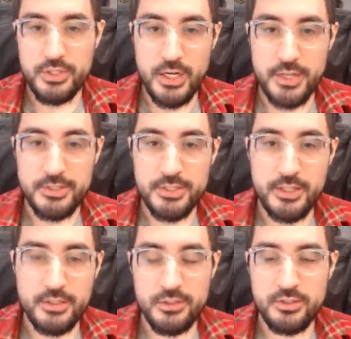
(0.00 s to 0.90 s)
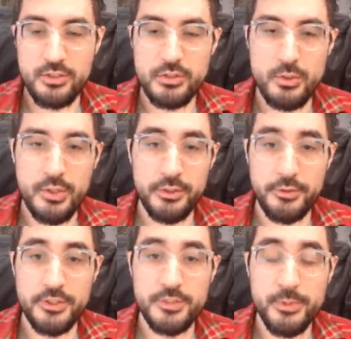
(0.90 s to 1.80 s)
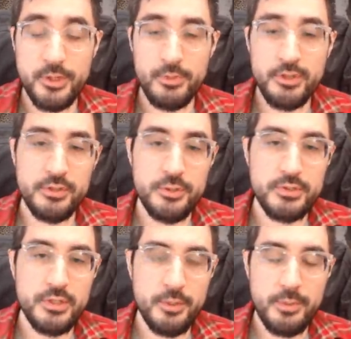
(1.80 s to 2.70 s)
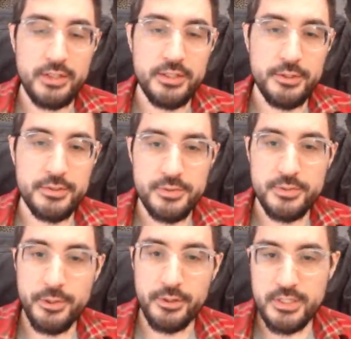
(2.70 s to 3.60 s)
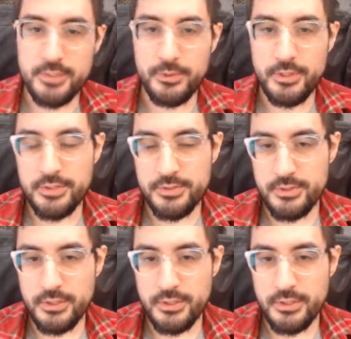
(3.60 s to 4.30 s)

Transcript: I decided to do a little experiment using my years of Spark experience